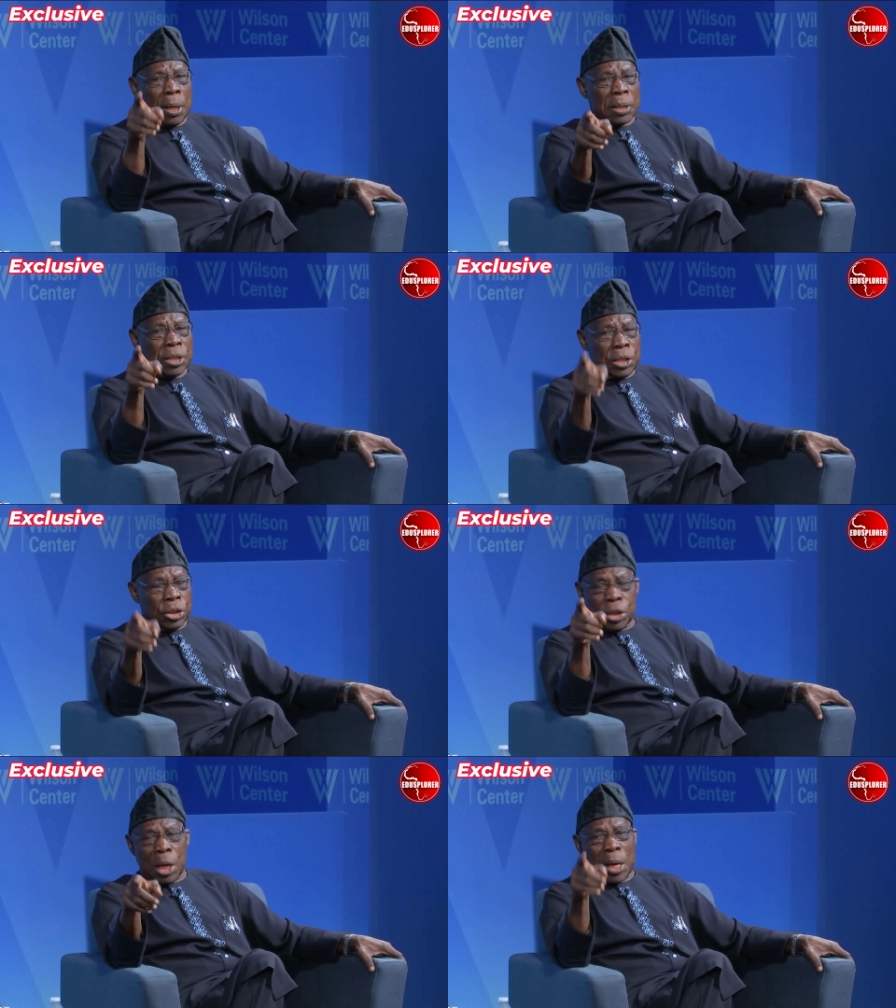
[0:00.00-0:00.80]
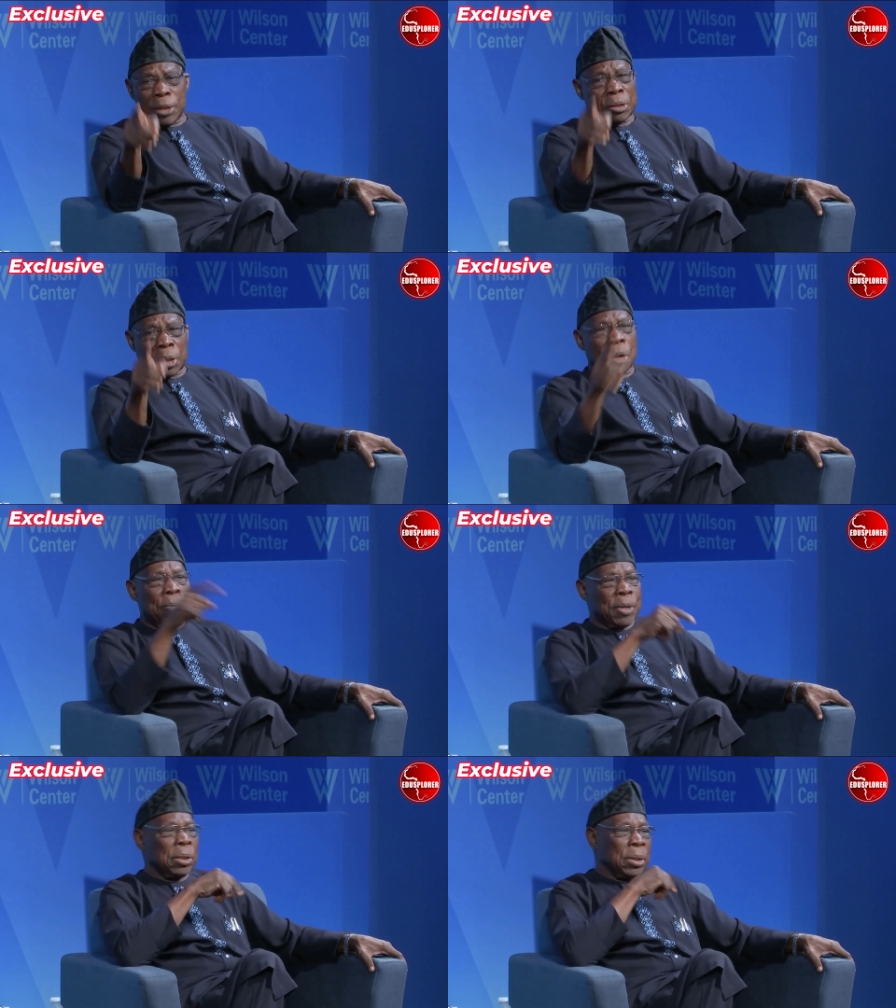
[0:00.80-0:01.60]
Niger hasn't
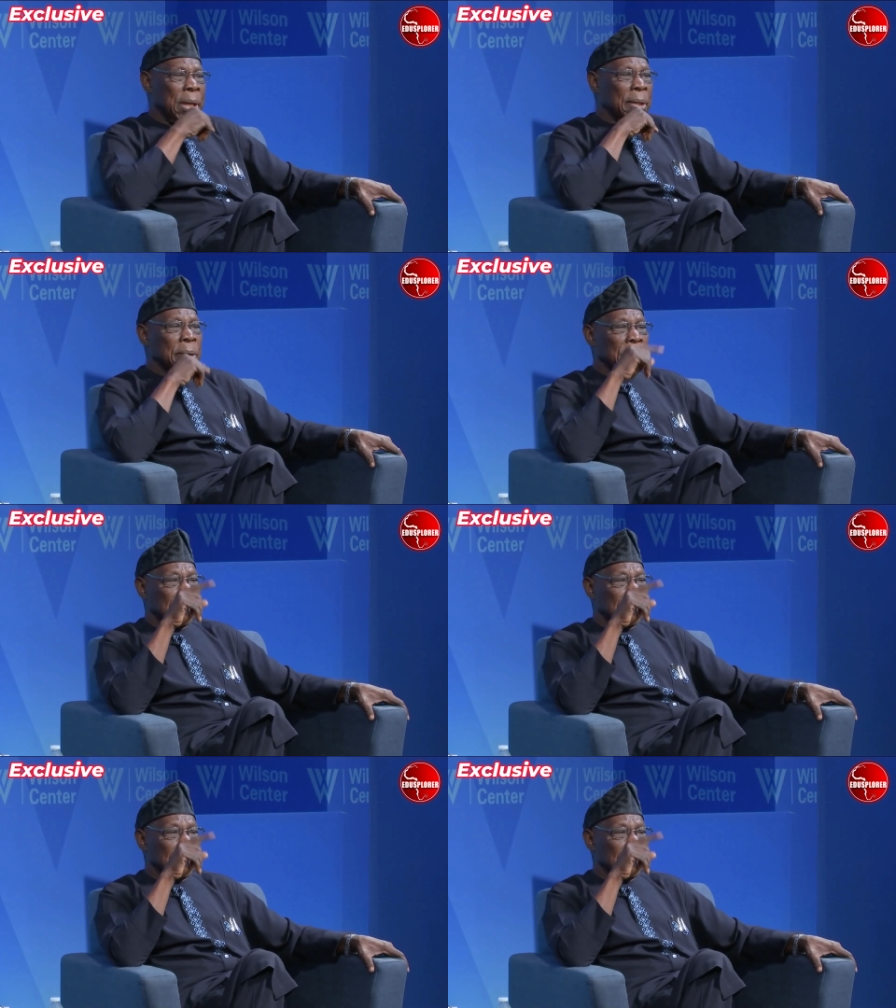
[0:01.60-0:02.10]
come in then.